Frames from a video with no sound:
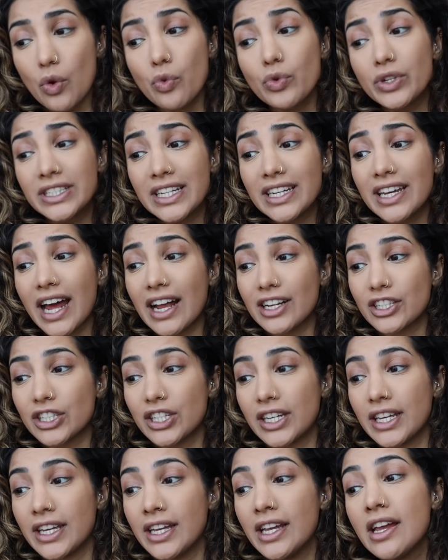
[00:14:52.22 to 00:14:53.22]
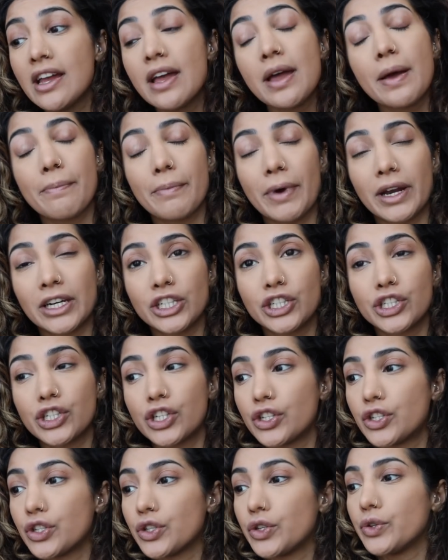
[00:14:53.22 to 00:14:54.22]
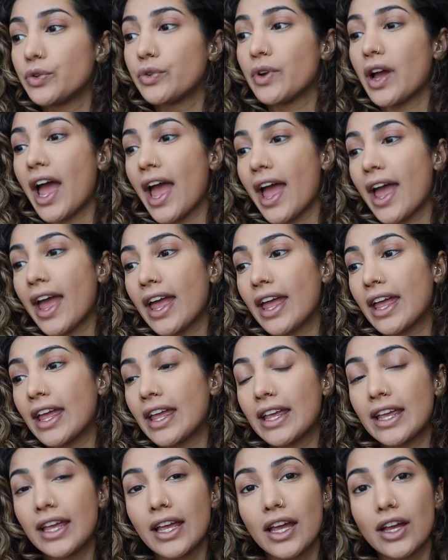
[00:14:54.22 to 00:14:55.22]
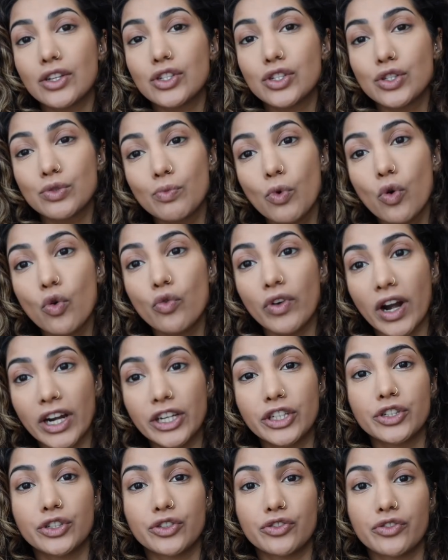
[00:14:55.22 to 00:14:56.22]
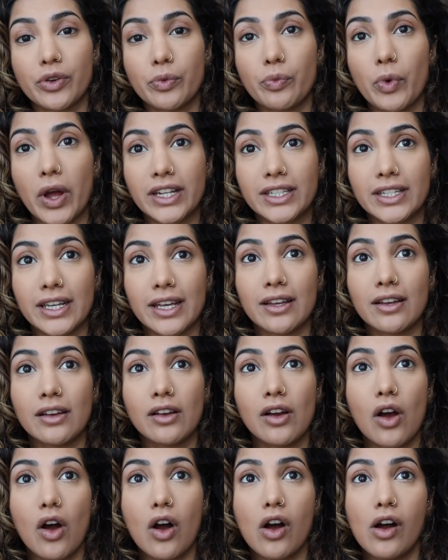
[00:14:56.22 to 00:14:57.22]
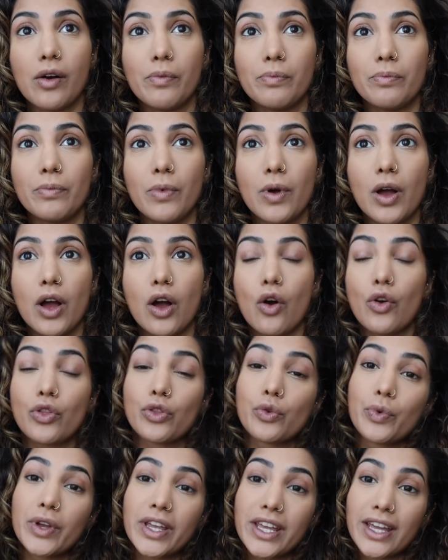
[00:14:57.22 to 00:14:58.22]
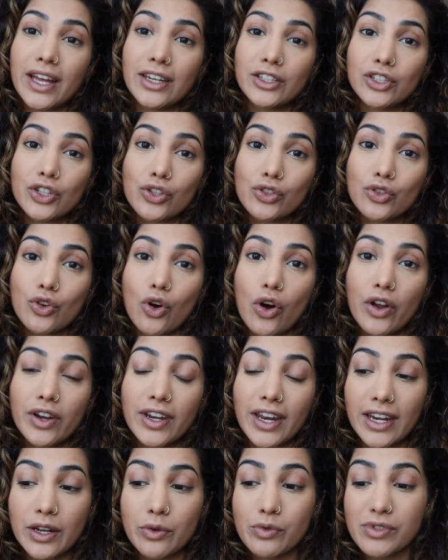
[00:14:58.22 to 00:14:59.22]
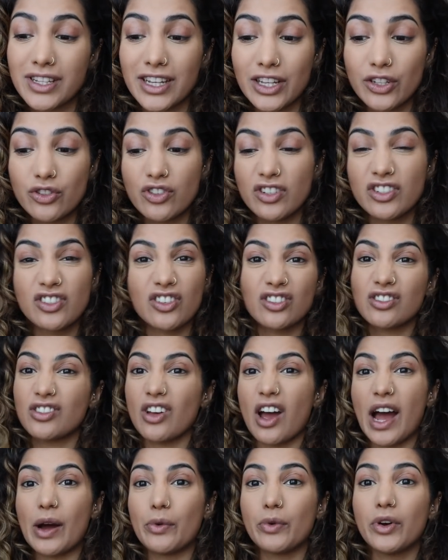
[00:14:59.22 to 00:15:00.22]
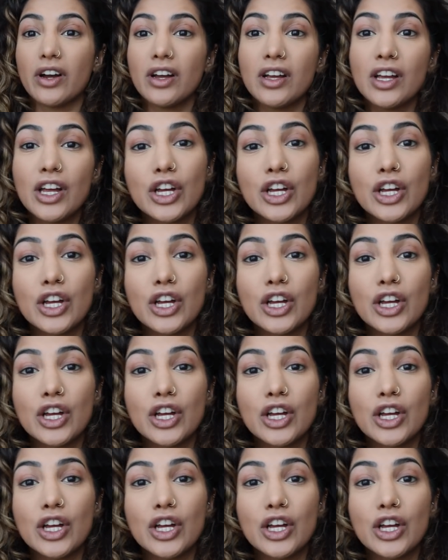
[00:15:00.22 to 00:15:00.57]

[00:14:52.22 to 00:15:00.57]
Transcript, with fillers: We did actually manage to do a small registry wedding on the weekend just gone, and it was literally just our